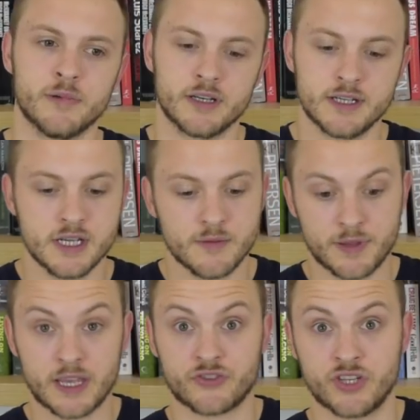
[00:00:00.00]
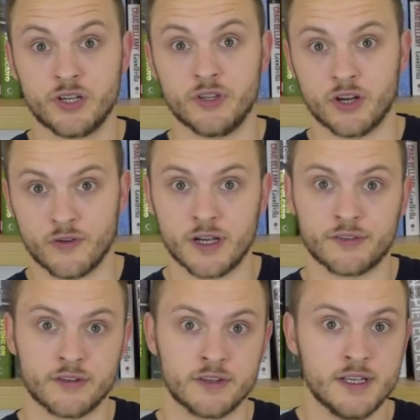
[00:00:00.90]
But PSG on the
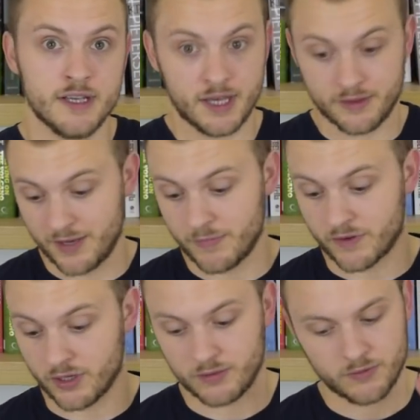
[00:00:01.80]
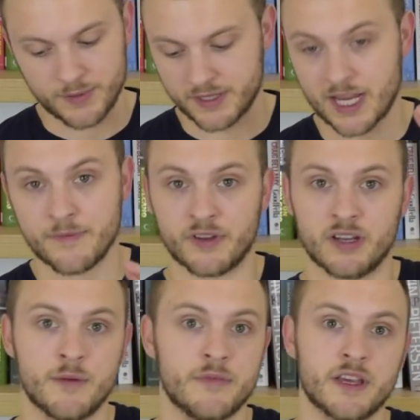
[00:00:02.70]
horizon. And then we've got, I mean, the games are
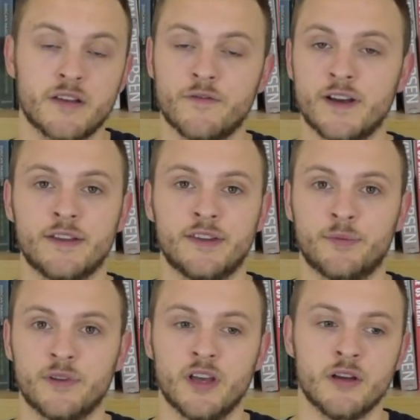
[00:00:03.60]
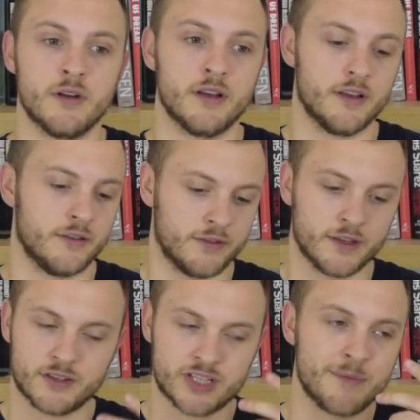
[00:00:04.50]
going to come thick and fast, as we know. As
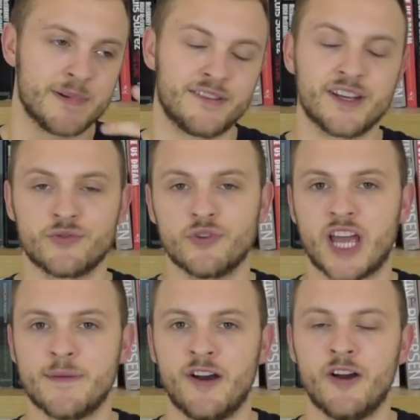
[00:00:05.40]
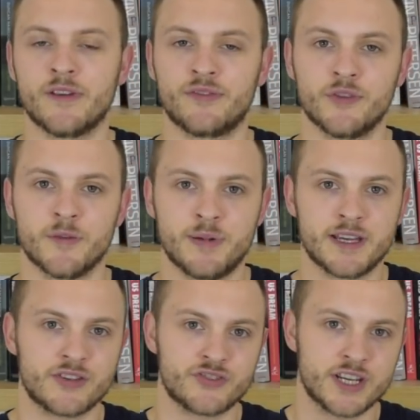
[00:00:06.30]
the Champions League draw came out, and we saw the
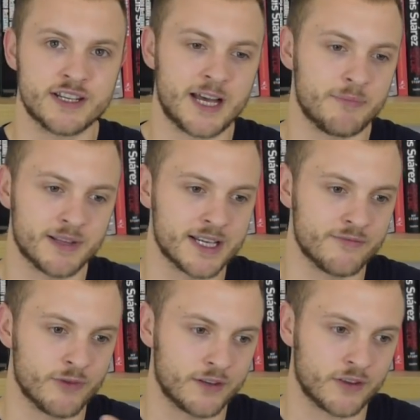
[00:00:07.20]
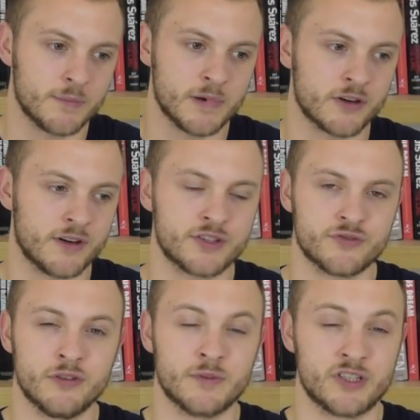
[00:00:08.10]
PSG, Napoli and Red Star Belgrade
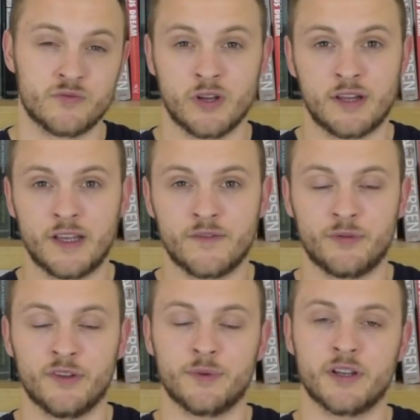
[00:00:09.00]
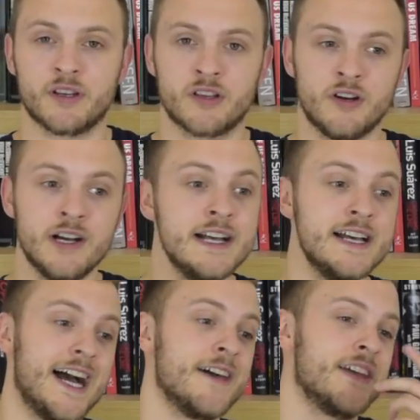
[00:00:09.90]
draw, which is one of the toughest ones we could have got.
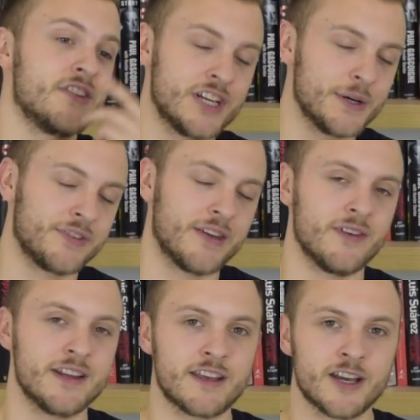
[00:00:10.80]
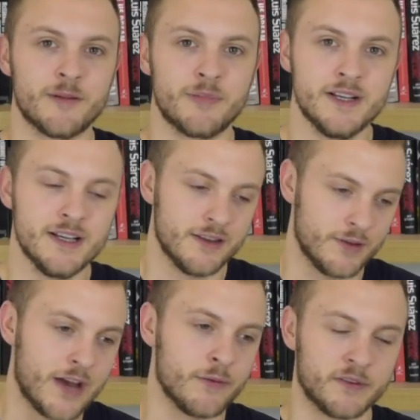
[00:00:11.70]
And then Chelsea in the League Cup.
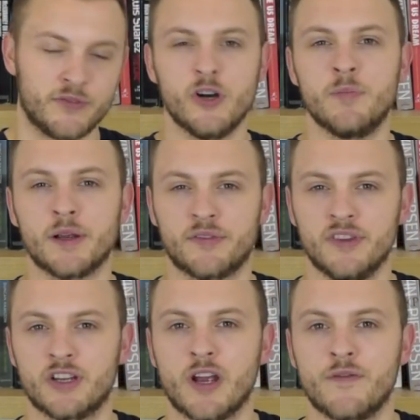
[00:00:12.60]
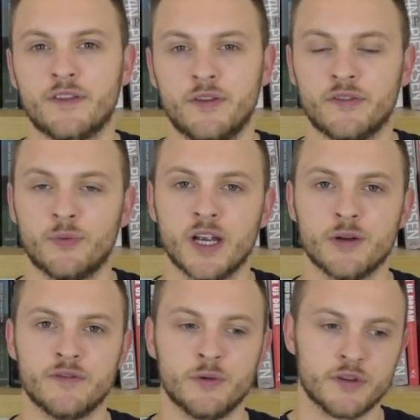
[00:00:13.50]
Everyone's sort of posting the graphics on
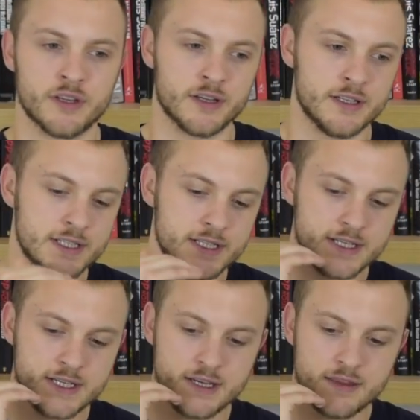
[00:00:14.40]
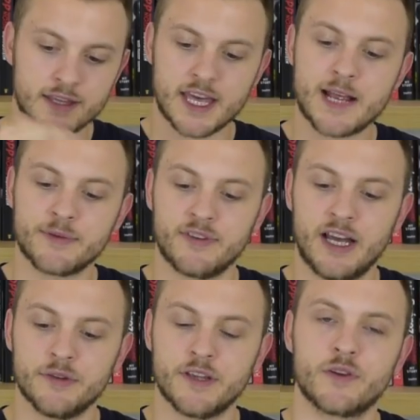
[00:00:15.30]
Twitter of all the games and
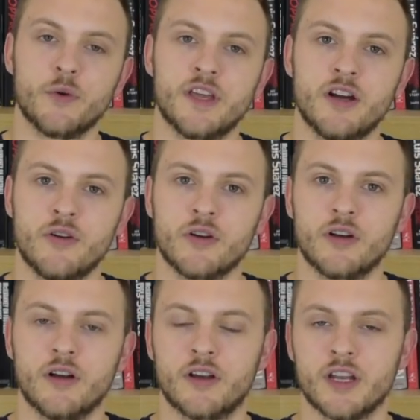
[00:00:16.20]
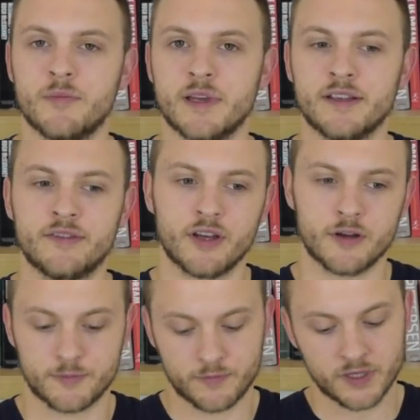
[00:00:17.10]
how difficult they are going to be.
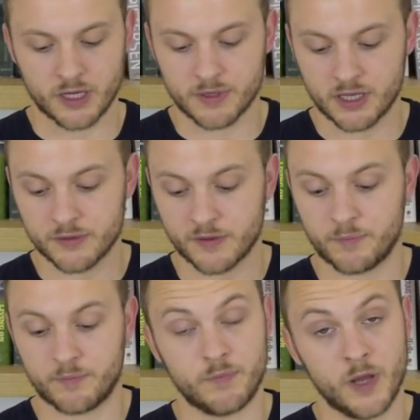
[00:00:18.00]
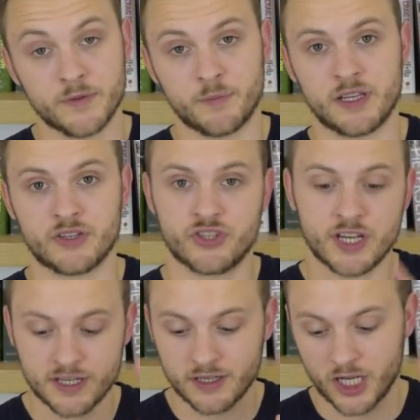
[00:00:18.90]
So, you know, we go to home to
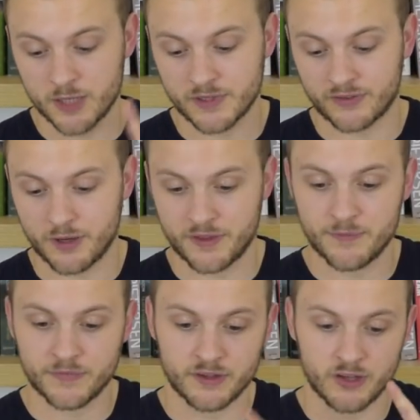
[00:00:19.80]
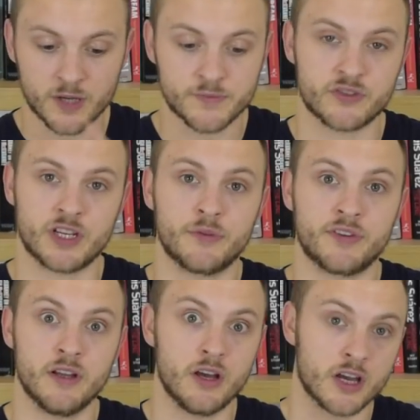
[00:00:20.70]
PSG, home to Southampton, home to
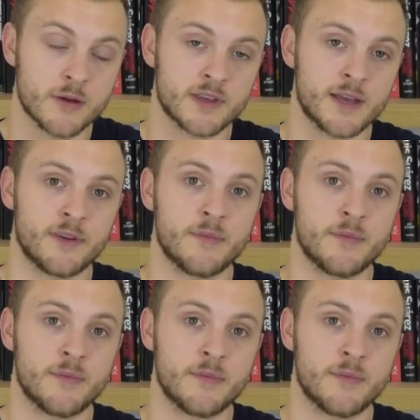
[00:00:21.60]
Chelsea, a lot of home games.